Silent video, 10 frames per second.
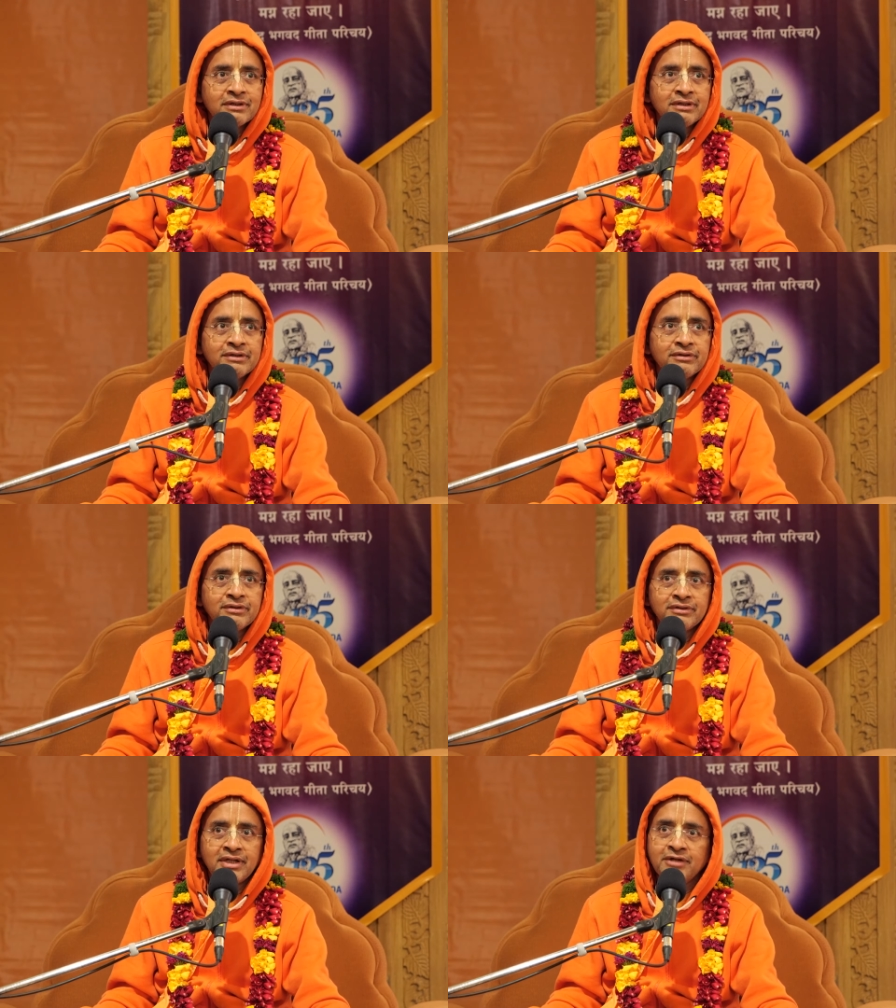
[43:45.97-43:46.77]

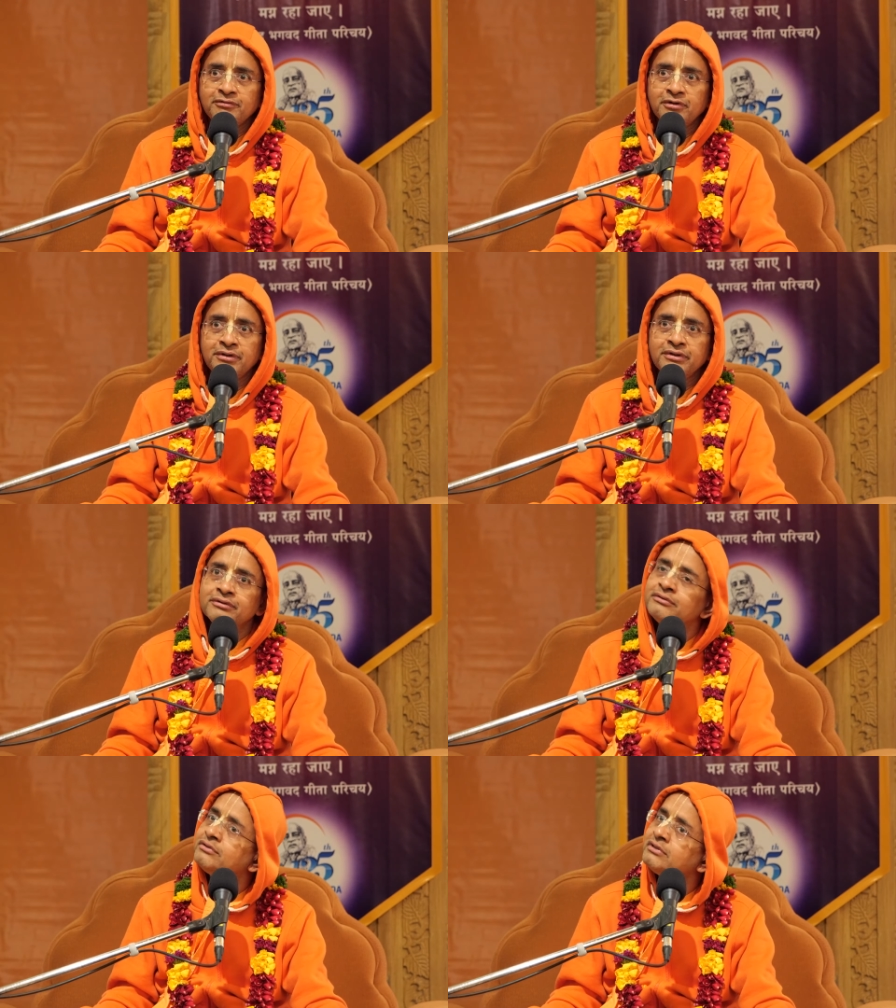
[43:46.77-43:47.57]

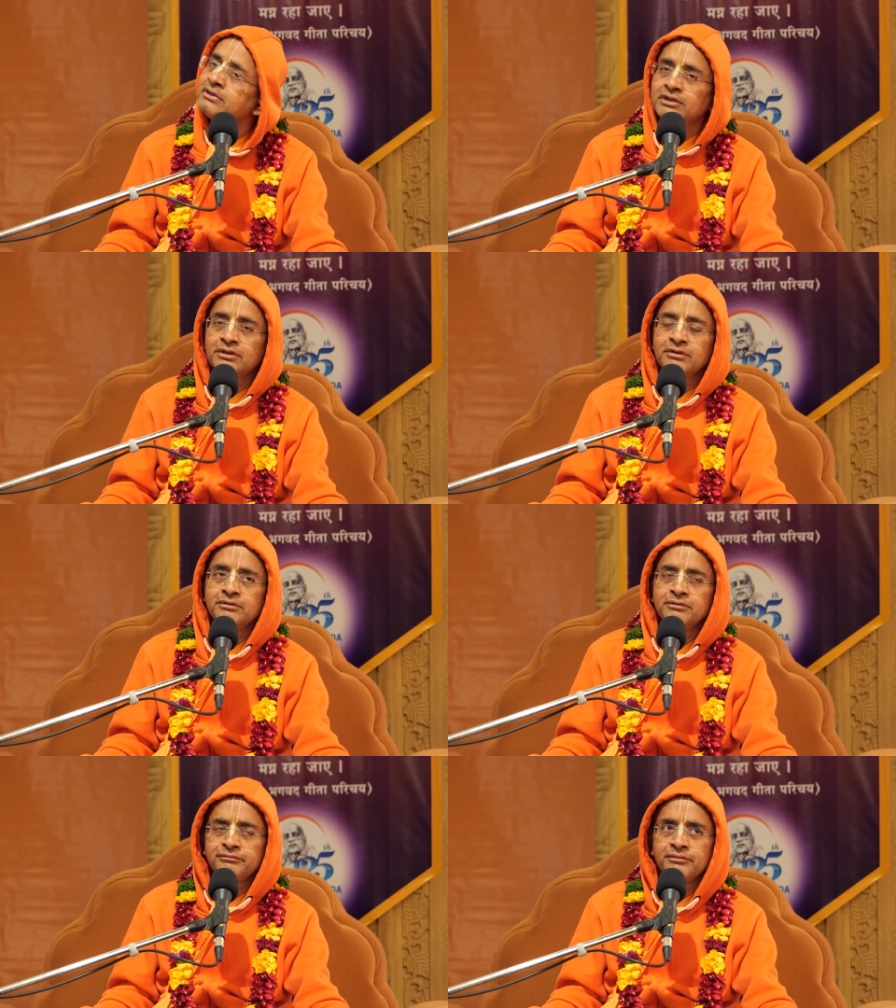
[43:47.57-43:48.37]
Therefore,
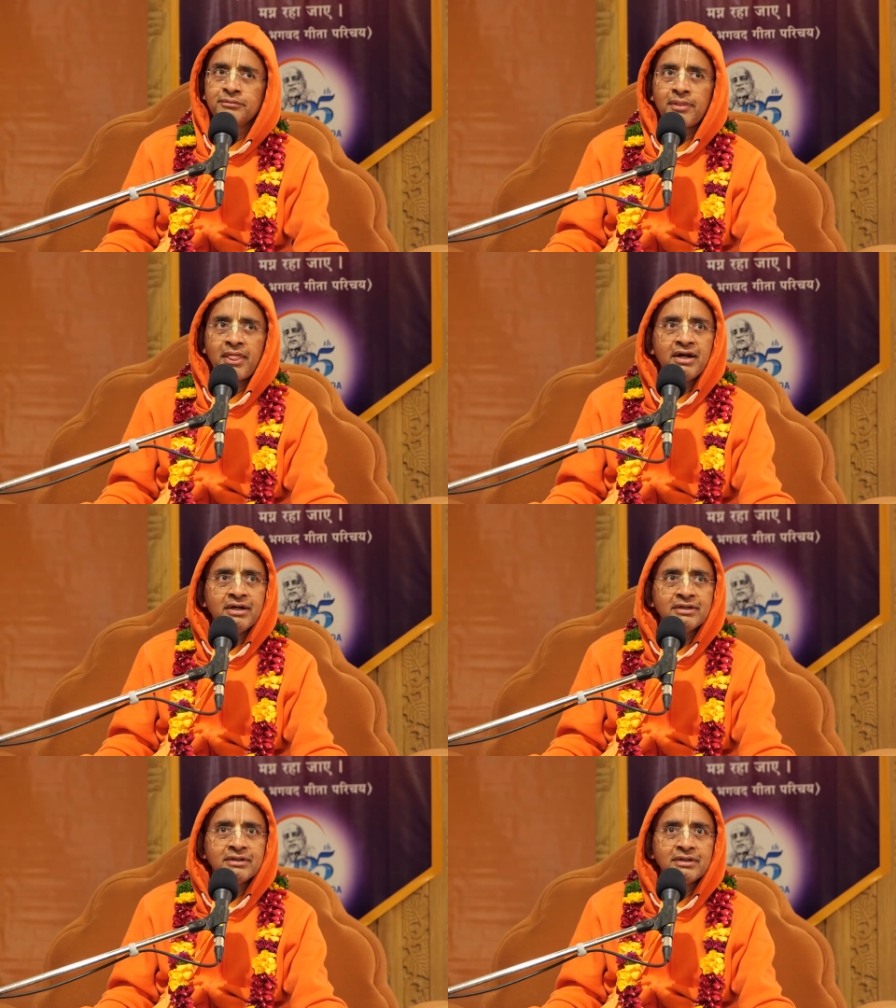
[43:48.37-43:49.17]

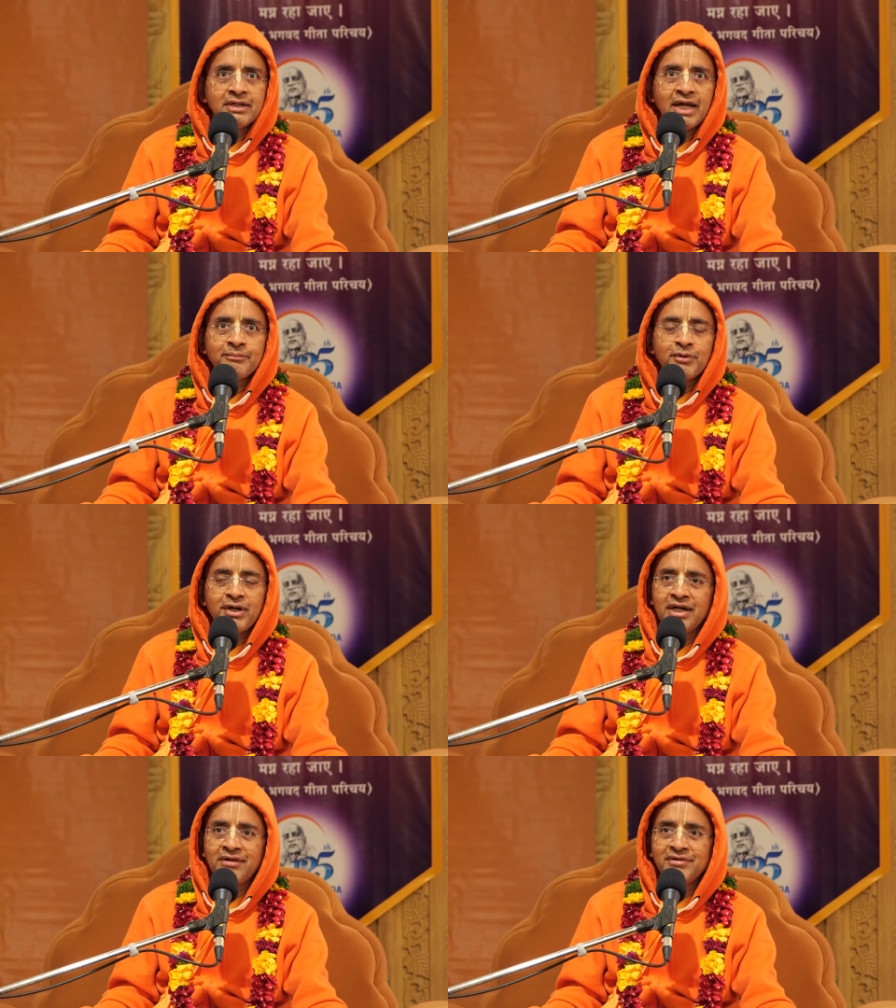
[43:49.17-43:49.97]

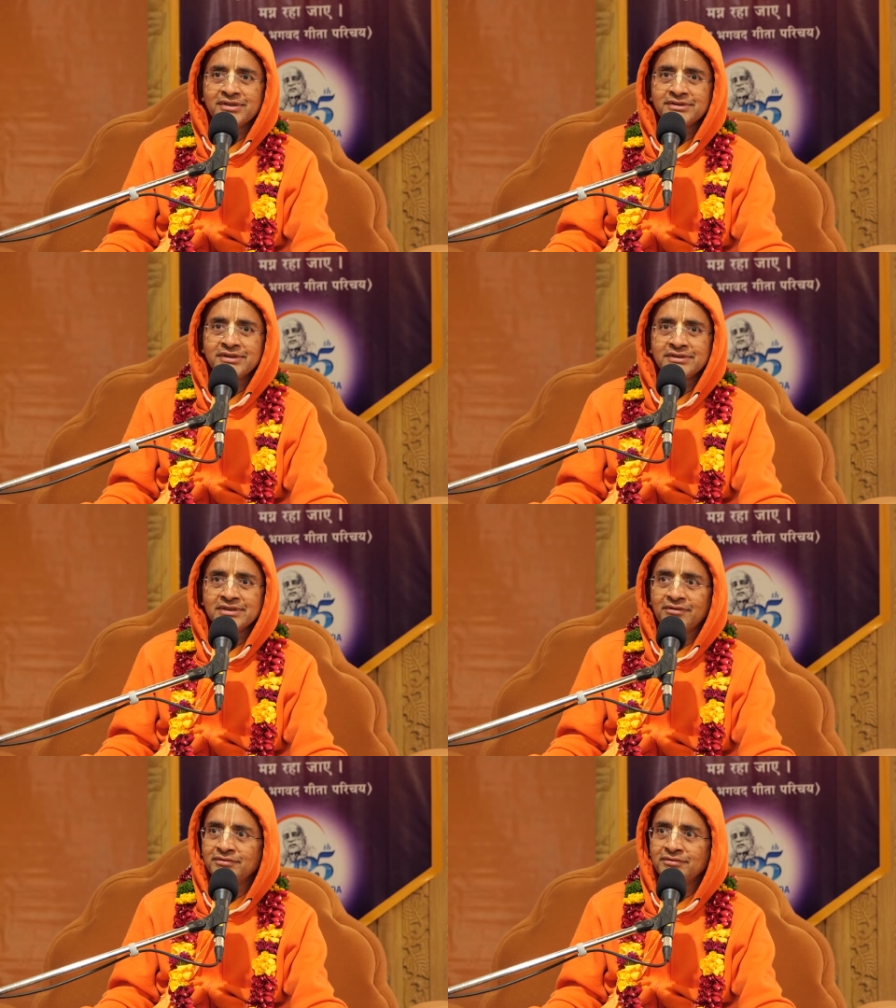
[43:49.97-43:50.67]
9.11 Krishna says,